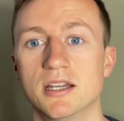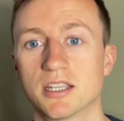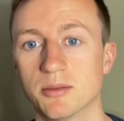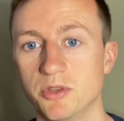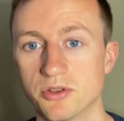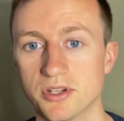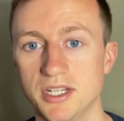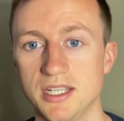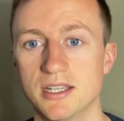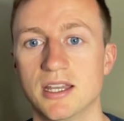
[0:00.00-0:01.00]

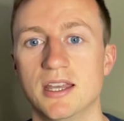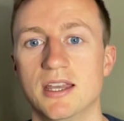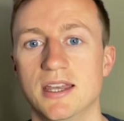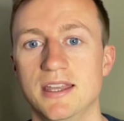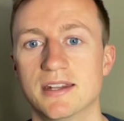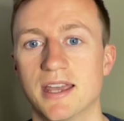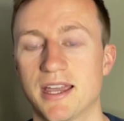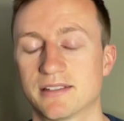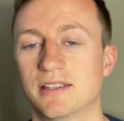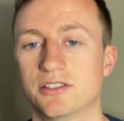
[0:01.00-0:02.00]
community, and
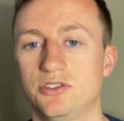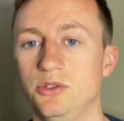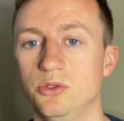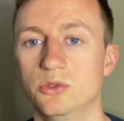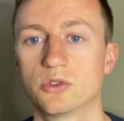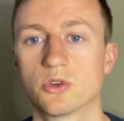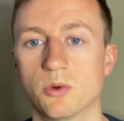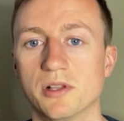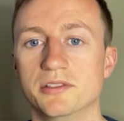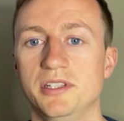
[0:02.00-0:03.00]
access to
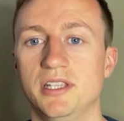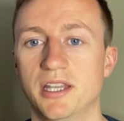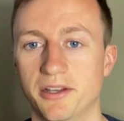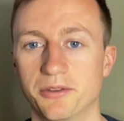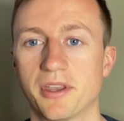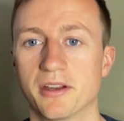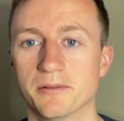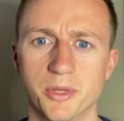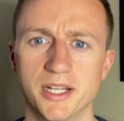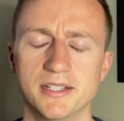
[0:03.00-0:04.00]
quality healthcare.
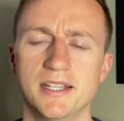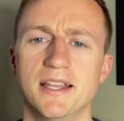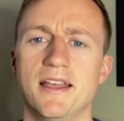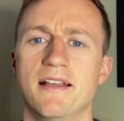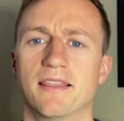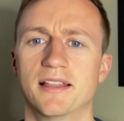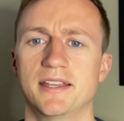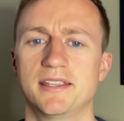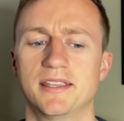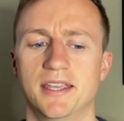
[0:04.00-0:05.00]
But
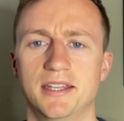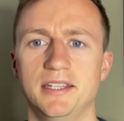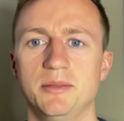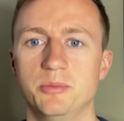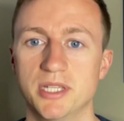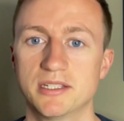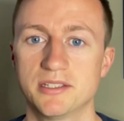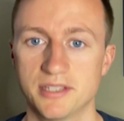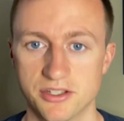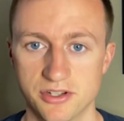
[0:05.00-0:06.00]
like any big
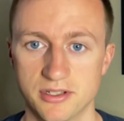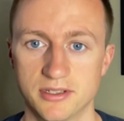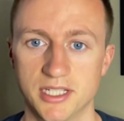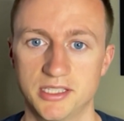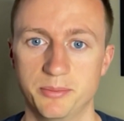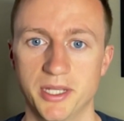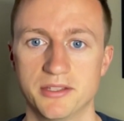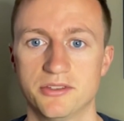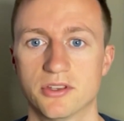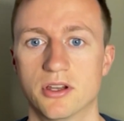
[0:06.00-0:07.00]
decision, it
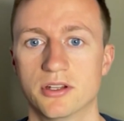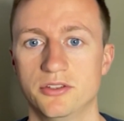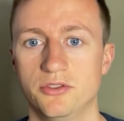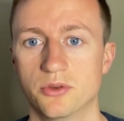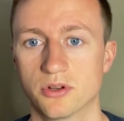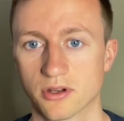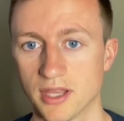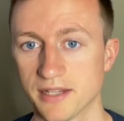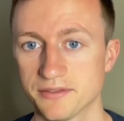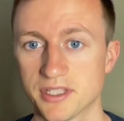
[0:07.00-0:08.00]
depends on your
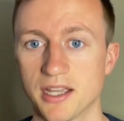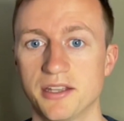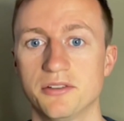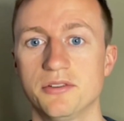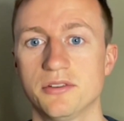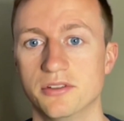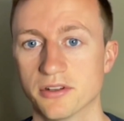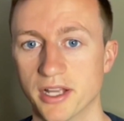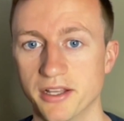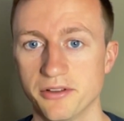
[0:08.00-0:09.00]
lifestyle,
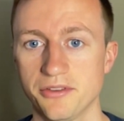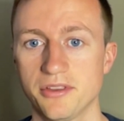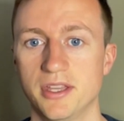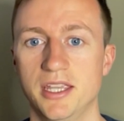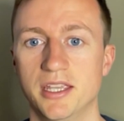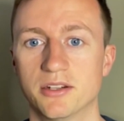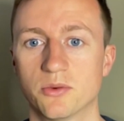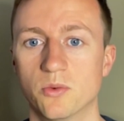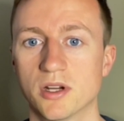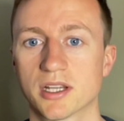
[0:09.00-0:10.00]
your health, and
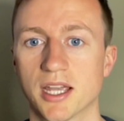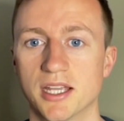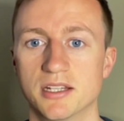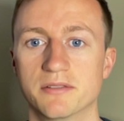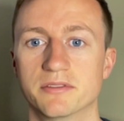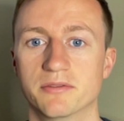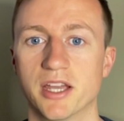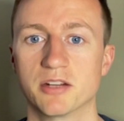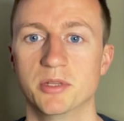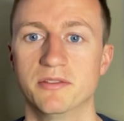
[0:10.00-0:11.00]
what kind of
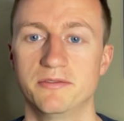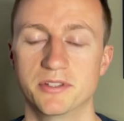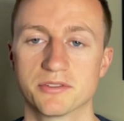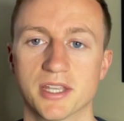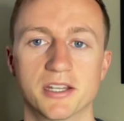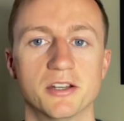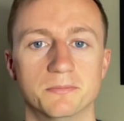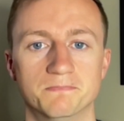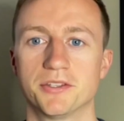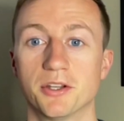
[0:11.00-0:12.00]
environment feels like home.
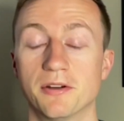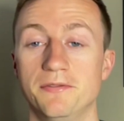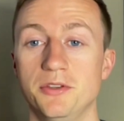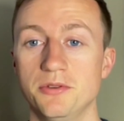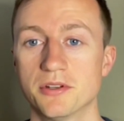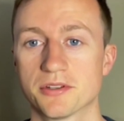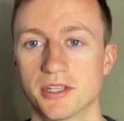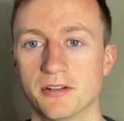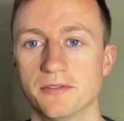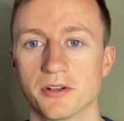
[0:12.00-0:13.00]
So if you
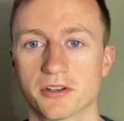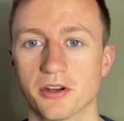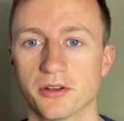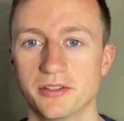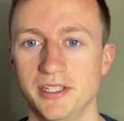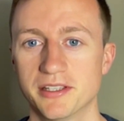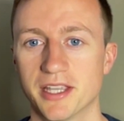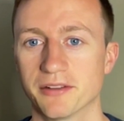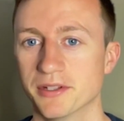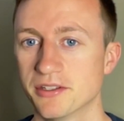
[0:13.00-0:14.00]
yourself are currently in
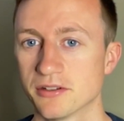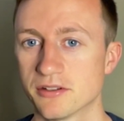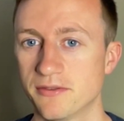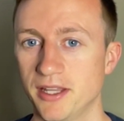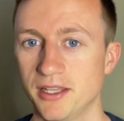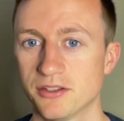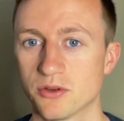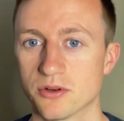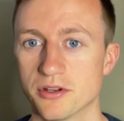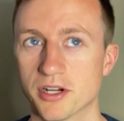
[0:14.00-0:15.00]
that research phase,
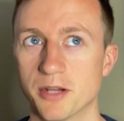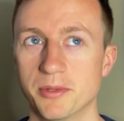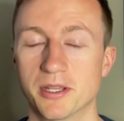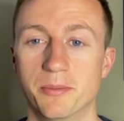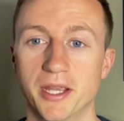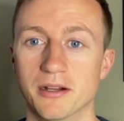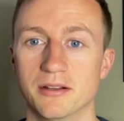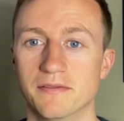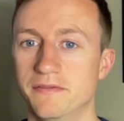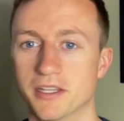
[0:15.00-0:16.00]
or you're helping a
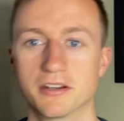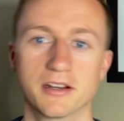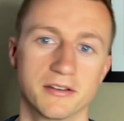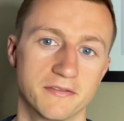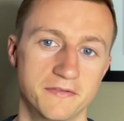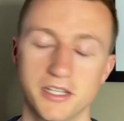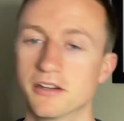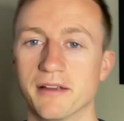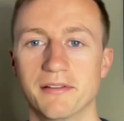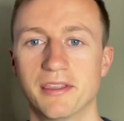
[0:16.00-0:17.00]
parent
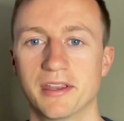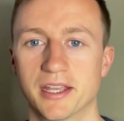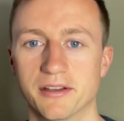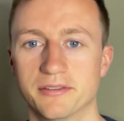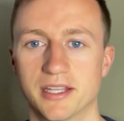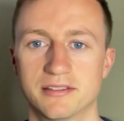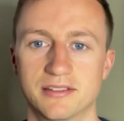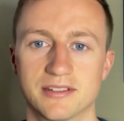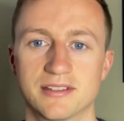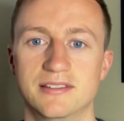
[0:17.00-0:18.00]
figure everything out,
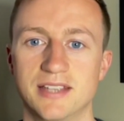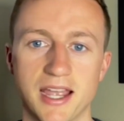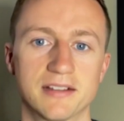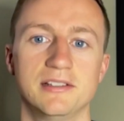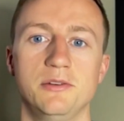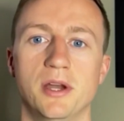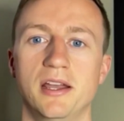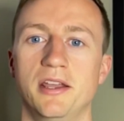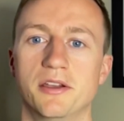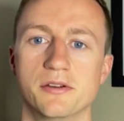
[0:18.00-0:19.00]
that's exactly
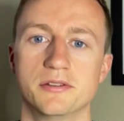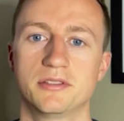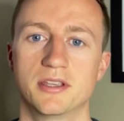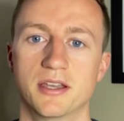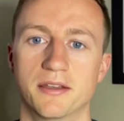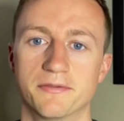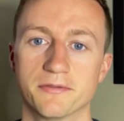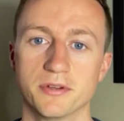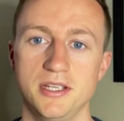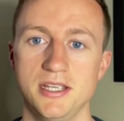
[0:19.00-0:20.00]
why I host
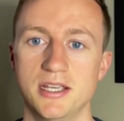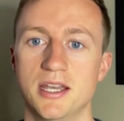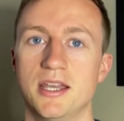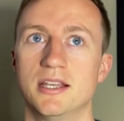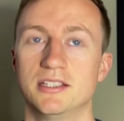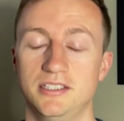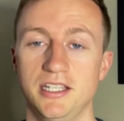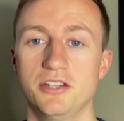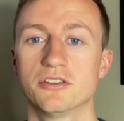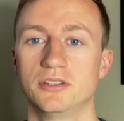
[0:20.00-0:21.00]
free
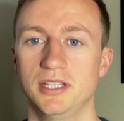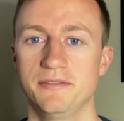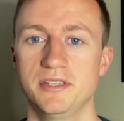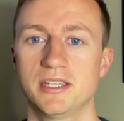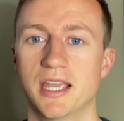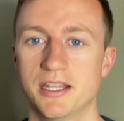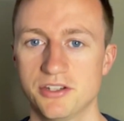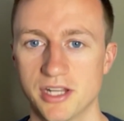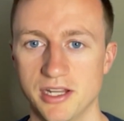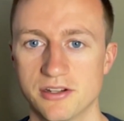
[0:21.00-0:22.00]
senior living
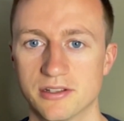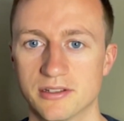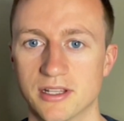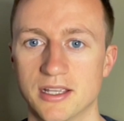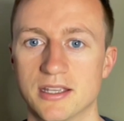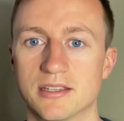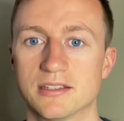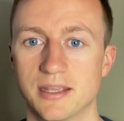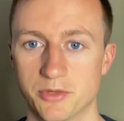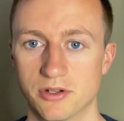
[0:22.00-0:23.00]
education
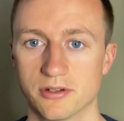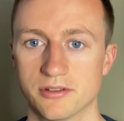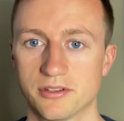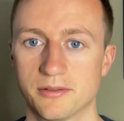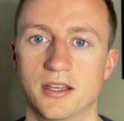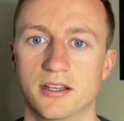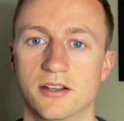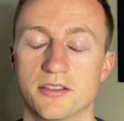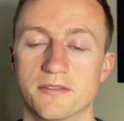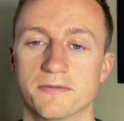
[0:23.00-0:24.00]
seminars
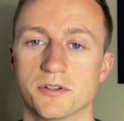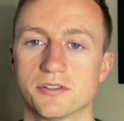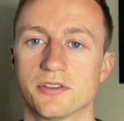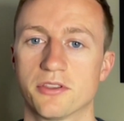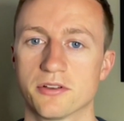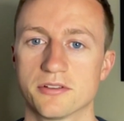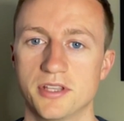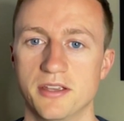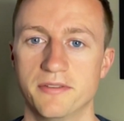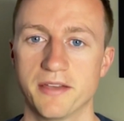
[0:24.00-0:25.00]
on the first
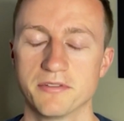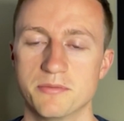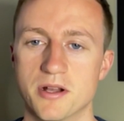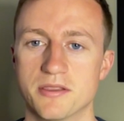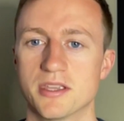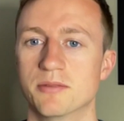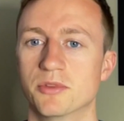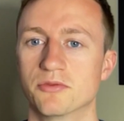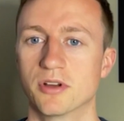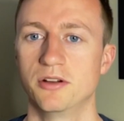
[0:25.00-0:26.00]
Thursday of every month in
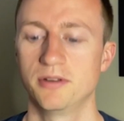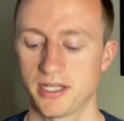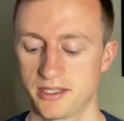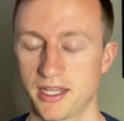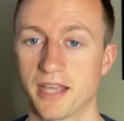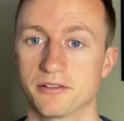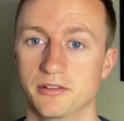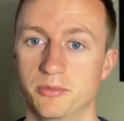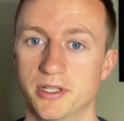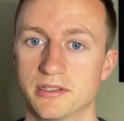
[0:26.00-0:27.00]
Monroe at the
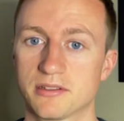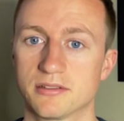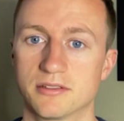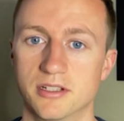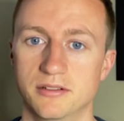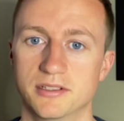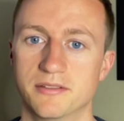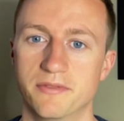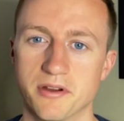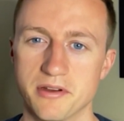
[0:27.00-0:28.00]
Gathering Place. So it's
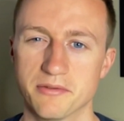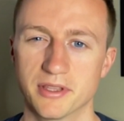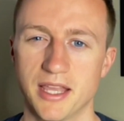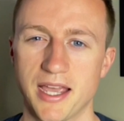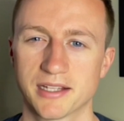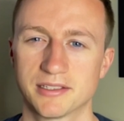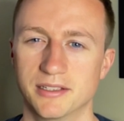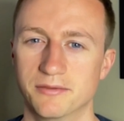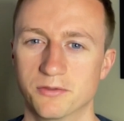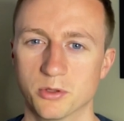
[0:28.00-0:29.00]
a very relaxed,
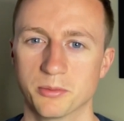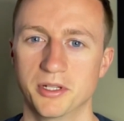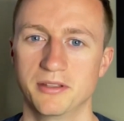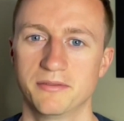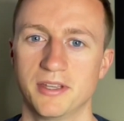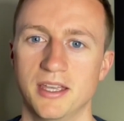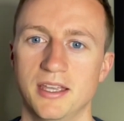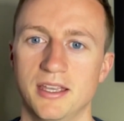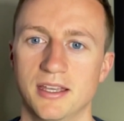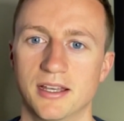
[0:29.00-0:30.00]
informative
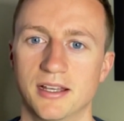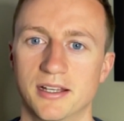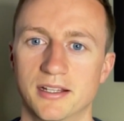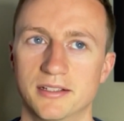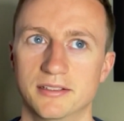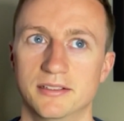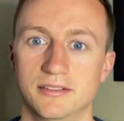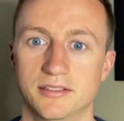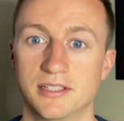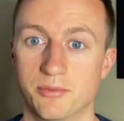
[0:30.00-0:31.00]

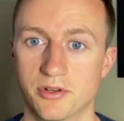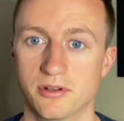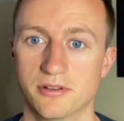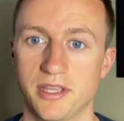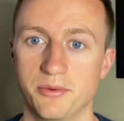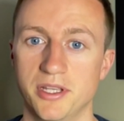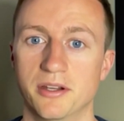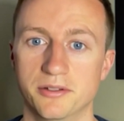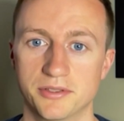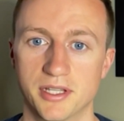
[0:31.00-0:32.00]
seminar that we
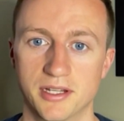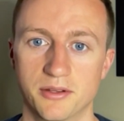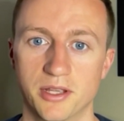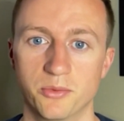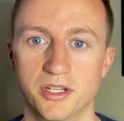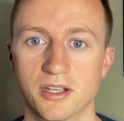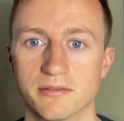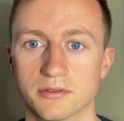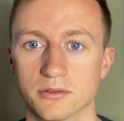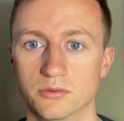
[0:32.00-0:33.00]
host, and we
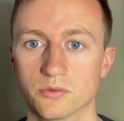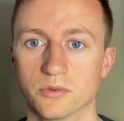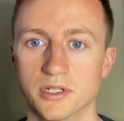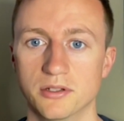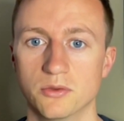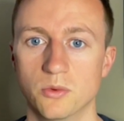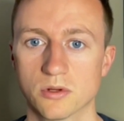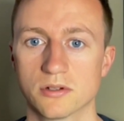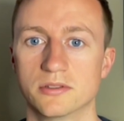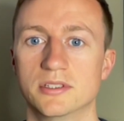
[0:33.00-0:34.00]
cover real
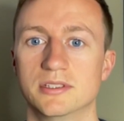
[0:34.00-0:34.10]
world